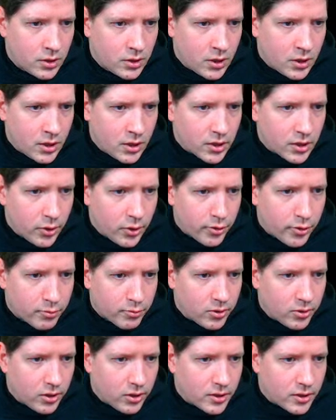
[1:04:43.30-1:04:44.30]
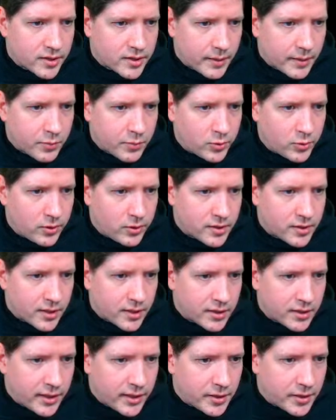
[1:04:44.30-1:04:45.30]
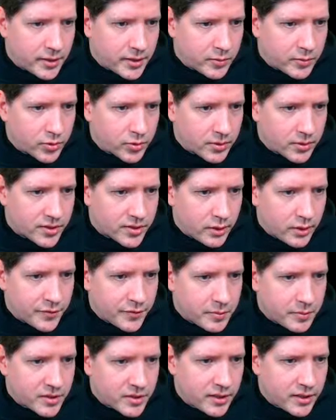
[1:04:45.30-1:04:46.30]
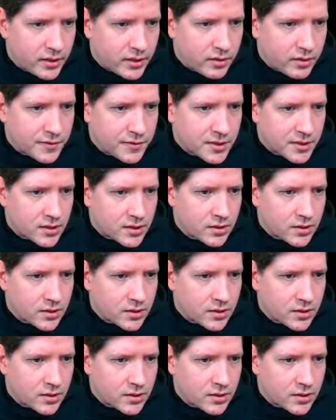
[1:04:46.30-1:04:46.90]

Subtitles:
go through all subrules and tell them to resolve themselves.